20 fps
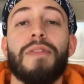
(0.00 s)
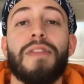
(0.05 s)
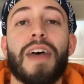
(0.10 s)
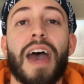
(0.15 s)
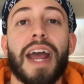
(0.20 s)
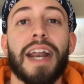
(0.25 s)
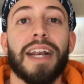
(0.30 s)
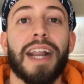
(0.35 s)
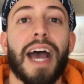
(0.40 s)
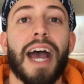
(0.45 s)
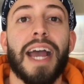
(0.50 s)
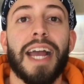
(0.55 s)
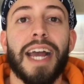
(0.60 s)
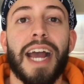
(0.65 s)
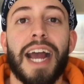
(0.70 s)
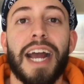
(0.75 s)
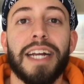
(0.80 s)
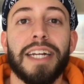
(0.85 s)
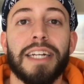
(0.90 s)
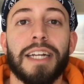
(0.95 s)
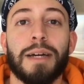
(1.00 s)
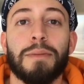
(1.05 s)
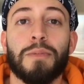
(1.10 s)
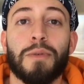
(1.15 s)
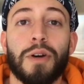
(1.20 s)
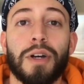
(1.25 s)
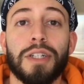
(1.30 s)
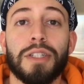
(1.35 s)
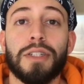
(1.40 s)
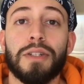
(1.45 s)
That night, I ended up
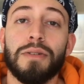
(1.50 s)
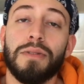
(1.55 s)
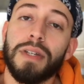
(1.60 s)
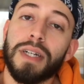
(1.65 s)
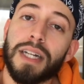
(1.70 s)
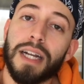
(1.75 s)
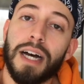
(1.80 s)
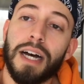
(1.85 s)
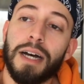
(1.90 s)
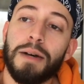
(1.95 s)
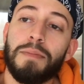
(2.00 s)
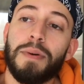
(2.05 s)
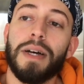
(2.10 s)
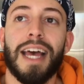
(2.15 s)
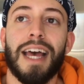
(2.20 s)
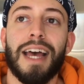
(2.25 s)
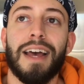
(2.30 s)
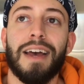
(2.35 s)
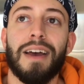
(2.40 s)
going to the club.